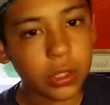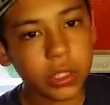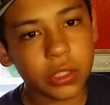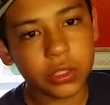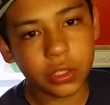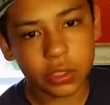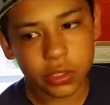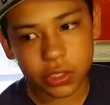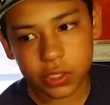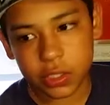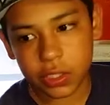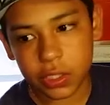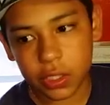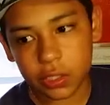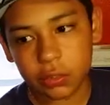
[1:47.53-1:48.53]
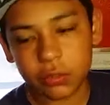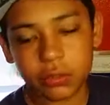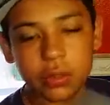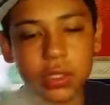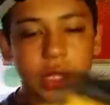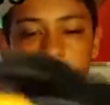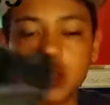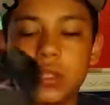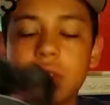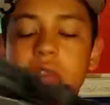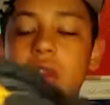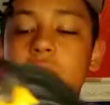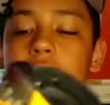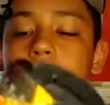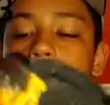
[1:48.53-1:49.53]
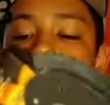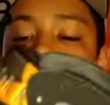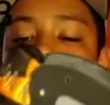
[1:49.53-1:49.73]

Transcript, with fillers: These are still dead stock.